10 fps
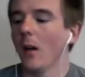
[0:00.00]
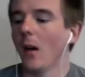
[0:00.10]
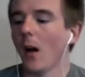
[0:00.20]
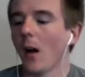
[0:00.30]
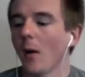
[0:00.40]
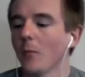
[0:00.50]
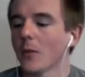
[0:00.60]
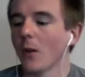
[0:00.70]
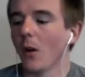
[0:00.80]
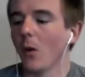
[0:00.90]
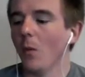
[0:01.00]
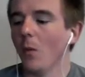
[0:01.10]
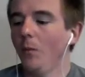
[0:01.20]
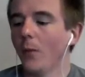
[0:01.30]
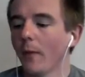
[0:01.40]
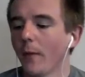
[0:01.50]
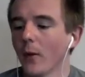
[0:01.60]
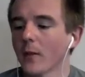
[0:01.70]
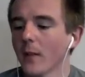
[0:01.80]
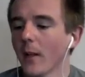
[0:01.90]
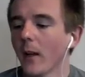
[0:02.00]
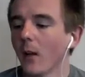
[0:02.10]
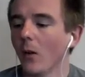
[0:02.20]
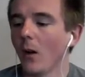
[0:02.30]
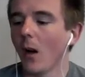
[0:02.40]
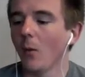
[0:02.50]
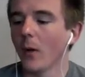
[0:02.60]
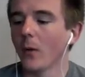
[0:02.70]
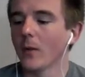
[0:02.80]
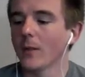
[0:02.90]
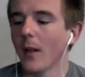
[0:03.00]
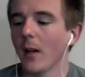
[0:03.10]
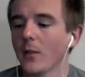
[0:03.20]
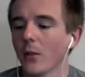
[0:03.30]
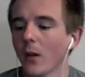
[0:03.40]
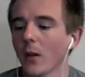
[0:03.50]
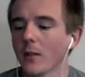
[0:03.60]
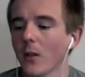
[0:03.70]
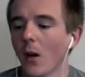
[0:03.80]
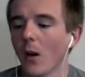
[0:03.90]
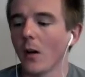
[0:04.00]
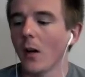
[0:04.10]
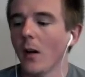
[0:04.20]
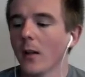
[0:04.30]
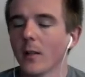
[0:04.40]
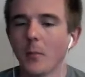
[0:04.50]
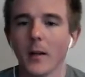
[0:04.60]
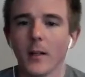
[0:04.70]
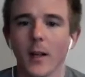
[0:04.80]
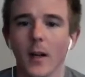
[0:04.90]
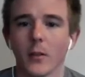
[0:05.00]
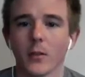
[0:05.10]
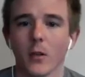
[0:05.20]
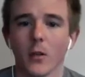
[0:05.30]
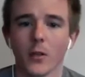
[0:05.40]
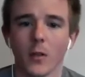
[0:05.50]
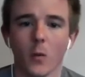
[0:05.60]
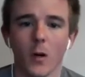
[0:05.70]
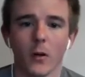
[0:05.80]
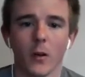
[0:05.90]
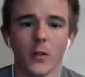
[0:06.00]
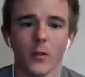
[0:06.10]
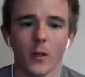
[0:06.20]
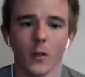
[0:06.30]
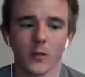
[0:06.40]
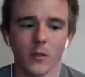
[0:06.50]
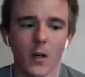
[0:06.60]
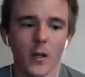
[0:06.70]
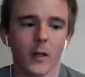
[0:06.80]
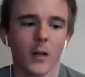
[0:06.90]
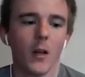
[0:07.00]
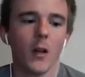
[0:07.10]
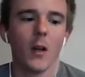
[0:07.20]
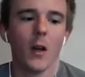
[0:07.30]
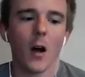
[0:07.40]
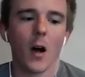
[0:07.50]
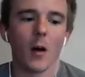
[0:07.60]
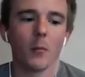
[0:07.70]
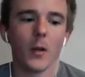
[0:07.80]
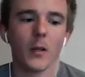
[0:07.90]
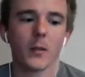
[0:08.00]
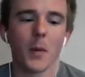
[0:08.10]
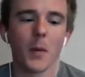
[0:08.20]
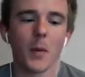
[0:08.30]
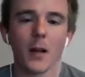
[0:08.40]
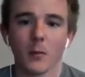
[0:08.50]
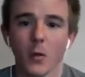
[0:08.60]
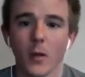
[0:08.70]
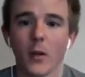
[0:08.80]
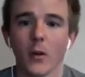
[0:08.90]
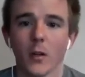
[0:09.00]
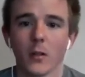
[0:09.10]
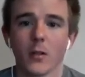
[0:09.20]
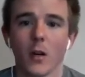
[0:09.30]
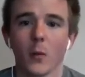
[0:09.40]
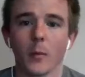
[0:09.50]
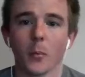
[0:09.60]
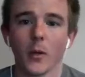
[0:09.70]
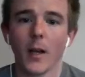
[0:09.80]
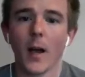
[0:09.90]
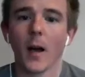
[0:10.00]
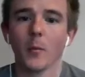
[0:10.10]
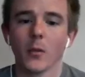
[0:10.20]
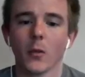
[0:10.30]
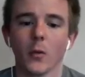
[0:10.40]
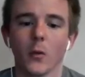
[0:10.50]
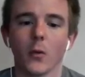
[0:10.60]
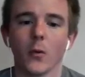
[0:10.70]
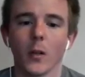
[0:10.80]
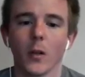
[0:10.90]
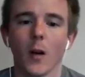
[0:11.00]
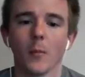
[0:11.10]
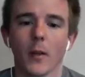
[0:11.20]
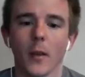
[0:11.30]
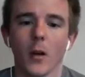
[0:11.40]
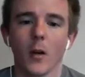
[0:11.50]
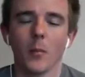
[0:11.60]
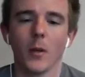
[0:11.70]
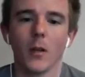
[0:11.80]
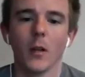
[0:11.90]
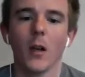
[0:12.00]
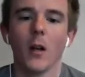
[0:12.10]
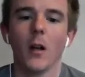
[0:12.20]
So the first thing we would say is you're going to start, depending on your surgeon, what your injury looks like. It's possible that you're going to start with prehab. So you could come to therapy